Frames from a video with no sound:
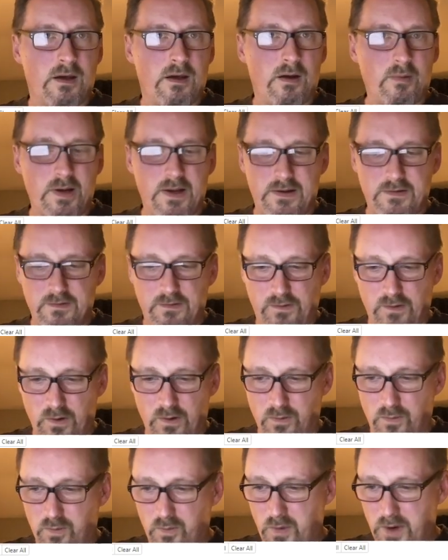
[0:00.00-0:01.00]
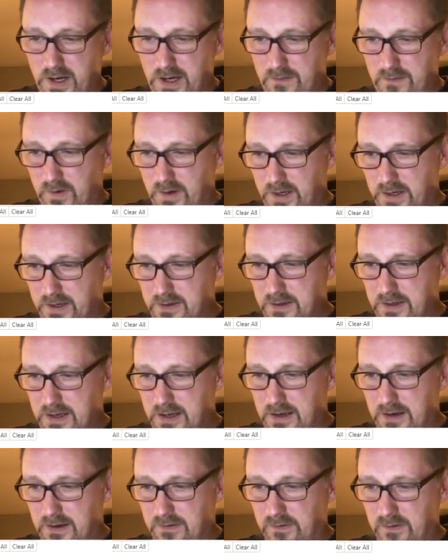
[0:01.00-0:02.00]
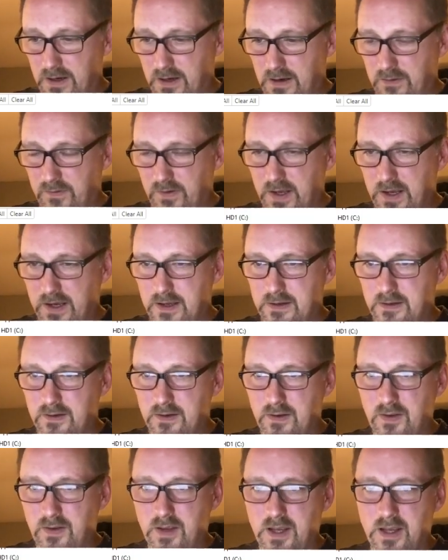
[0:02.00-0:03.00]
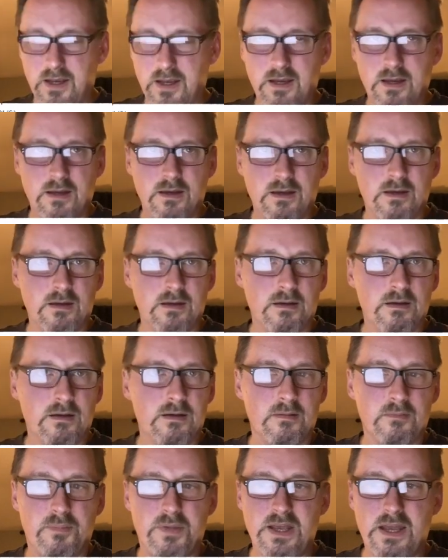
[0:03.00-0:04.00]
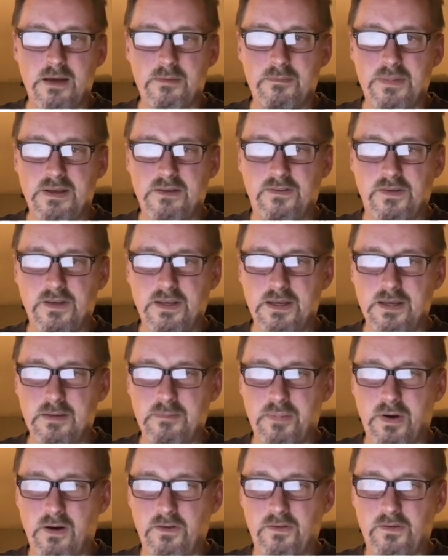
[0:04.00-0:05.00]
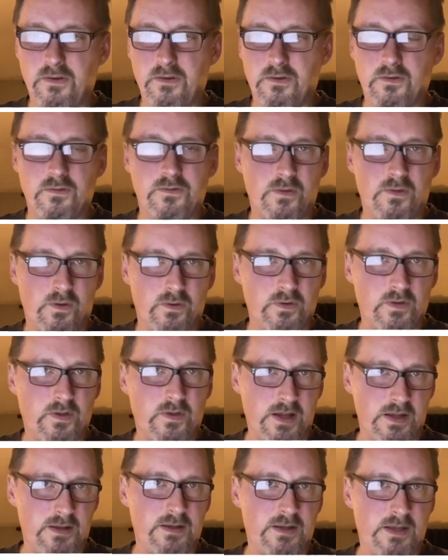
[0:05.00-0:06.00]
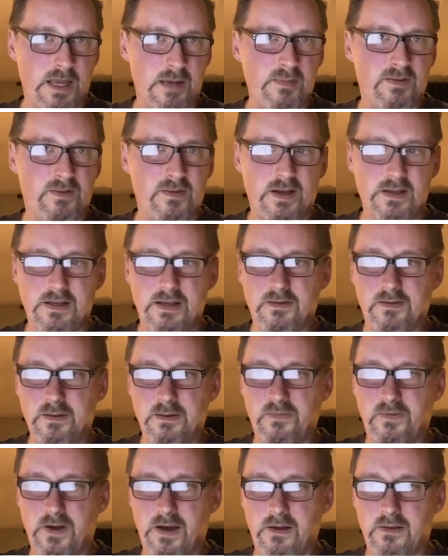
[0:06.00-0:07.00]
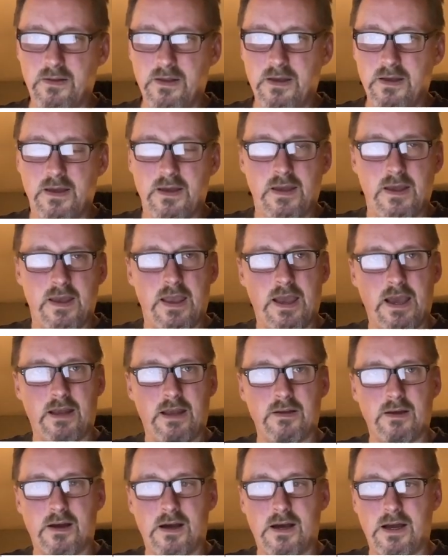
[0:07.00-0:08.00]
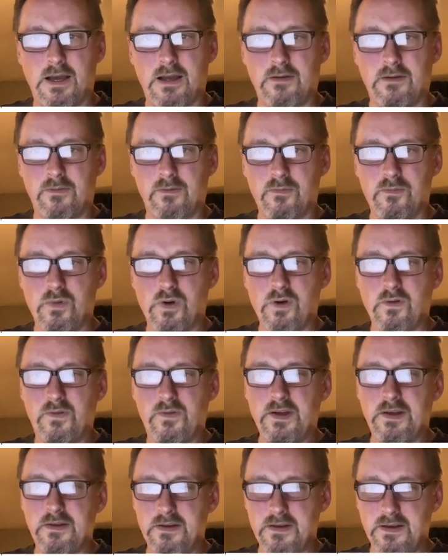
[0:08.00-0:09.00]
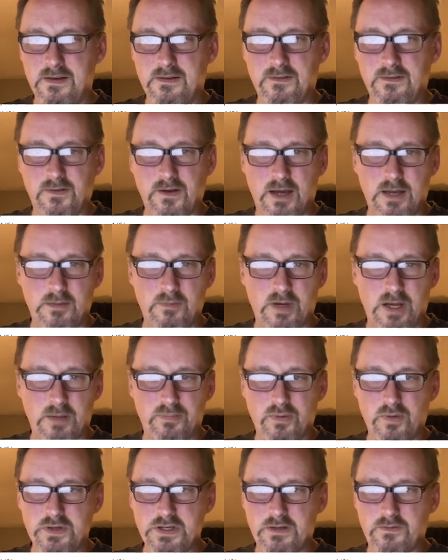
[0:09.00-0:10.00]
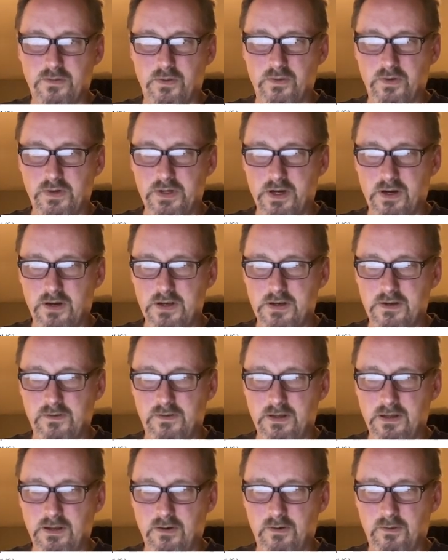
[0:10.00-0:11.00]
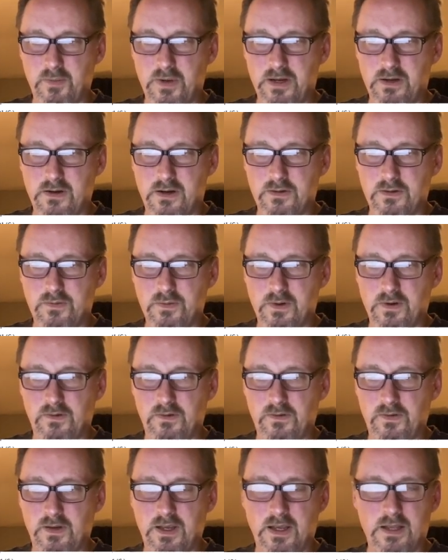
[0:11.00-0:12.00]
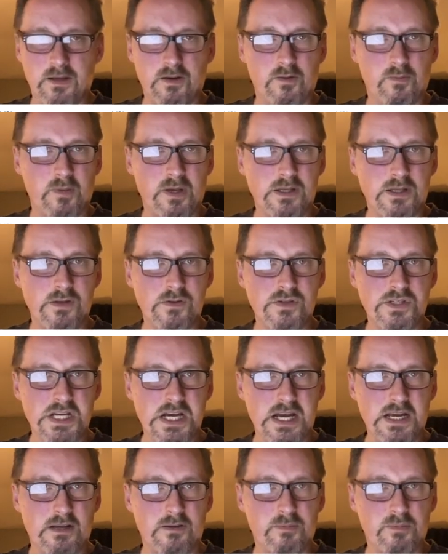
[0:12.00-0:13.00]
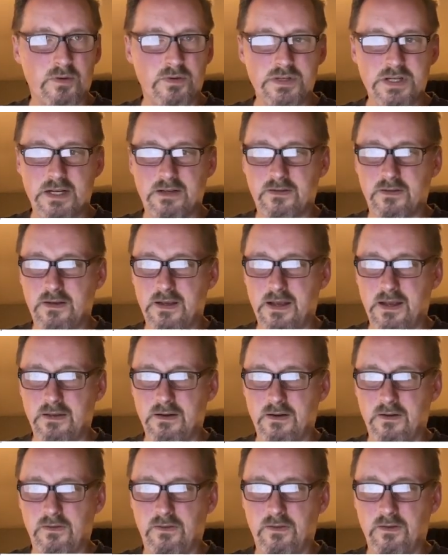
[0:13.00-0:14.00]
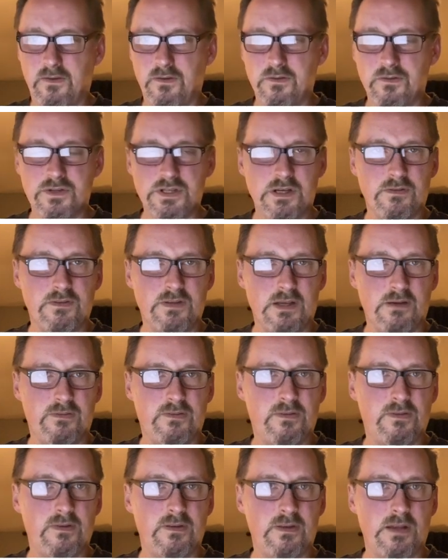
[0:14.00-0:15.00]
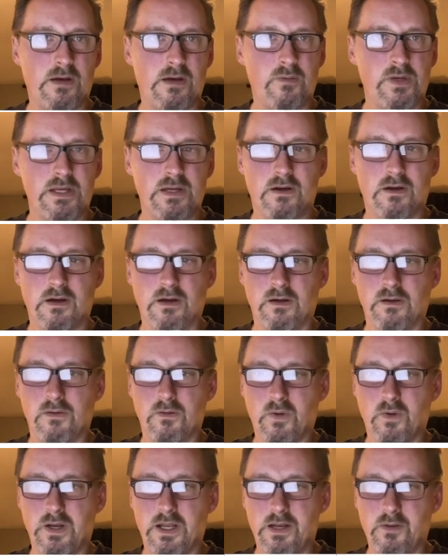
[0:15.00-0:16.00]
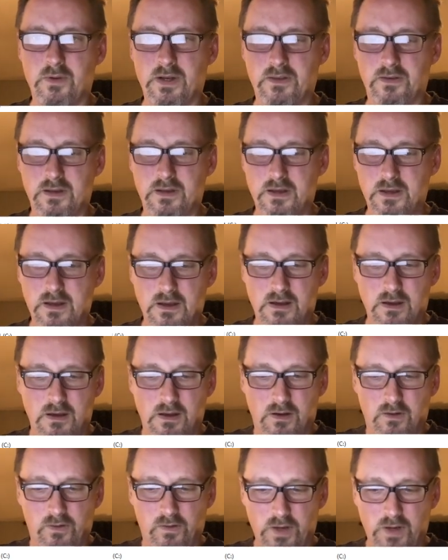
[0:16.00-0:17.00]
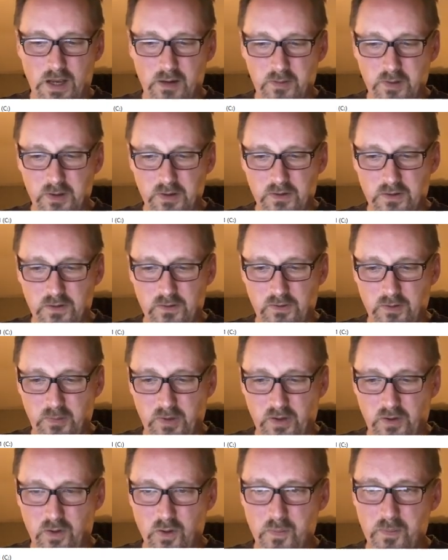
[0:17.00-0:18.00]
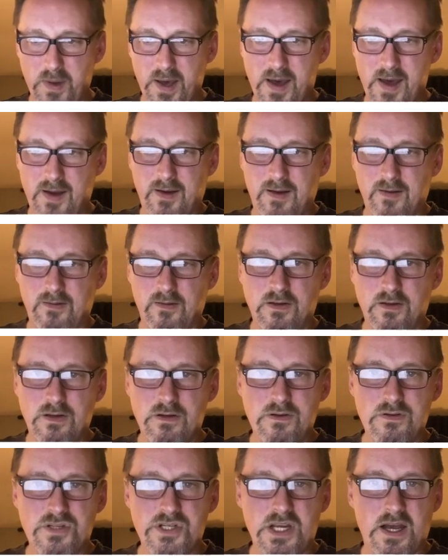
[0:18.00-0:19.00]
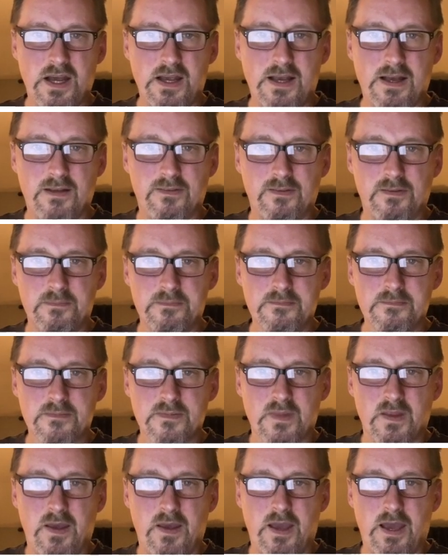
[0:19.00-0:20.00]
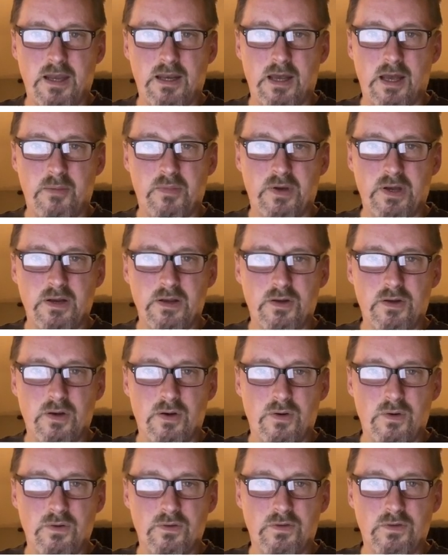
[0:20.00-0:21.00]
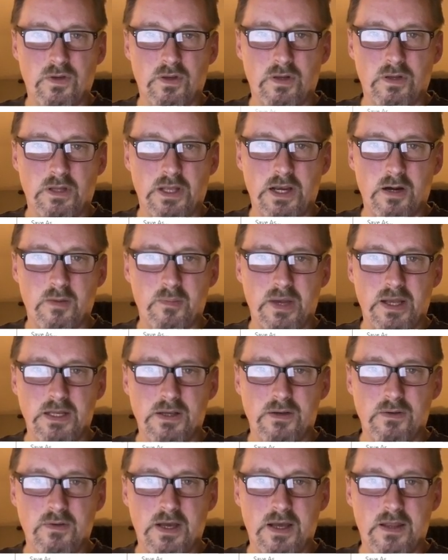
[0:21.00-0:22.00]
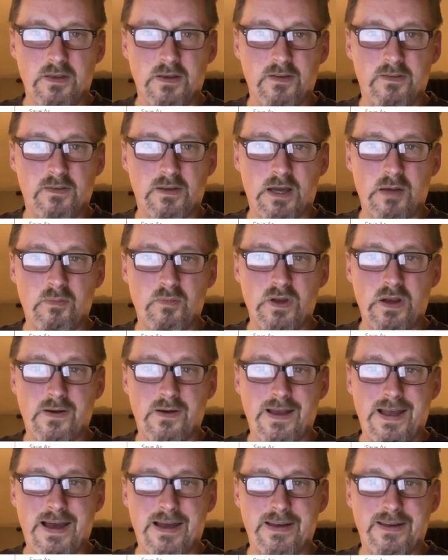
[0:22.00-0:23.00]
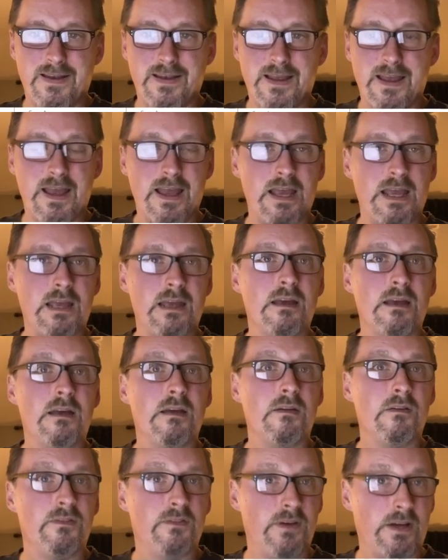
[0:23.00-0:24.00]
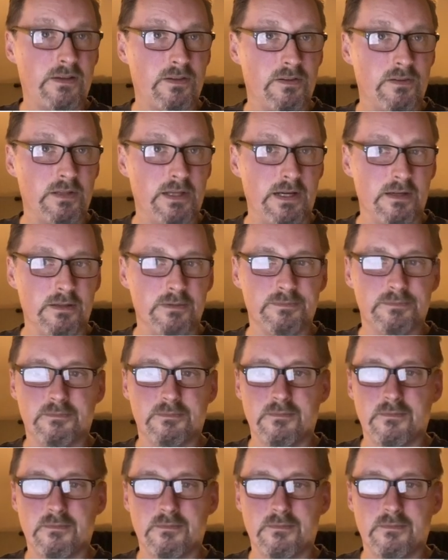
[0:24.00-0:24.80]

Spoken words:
All right, so what I've done is I've taken the PMBC parcel folder that came inside that zip file, and I've moved it inside my project folder here. You can see there's my contours, and there's my QGIS project, and there's the 2 geotiffs that we are working with. So now what I'm going to do is I'm going to go back into QGIS, and I'm going to go to the layer menu, and this time we are adding a vector layer.